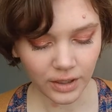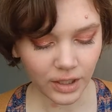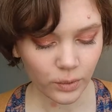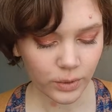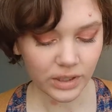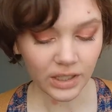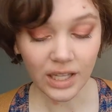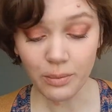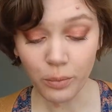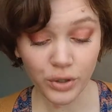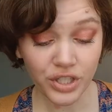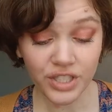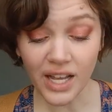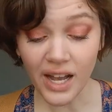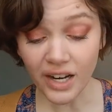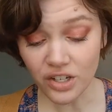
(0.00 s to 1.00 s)
liquid lip,
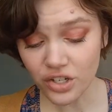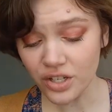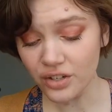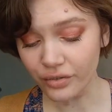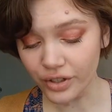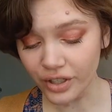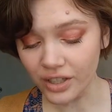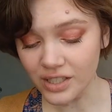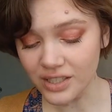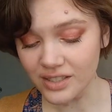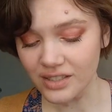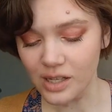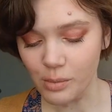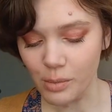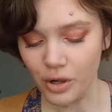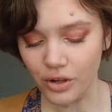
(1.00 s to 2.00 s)
which is actually a really
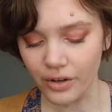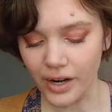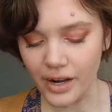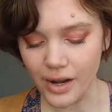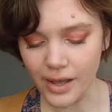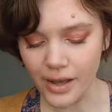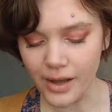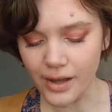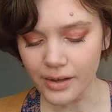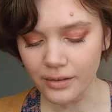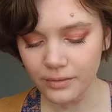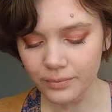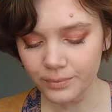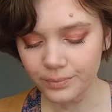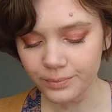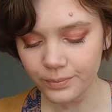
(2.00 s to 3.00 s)
similar idea.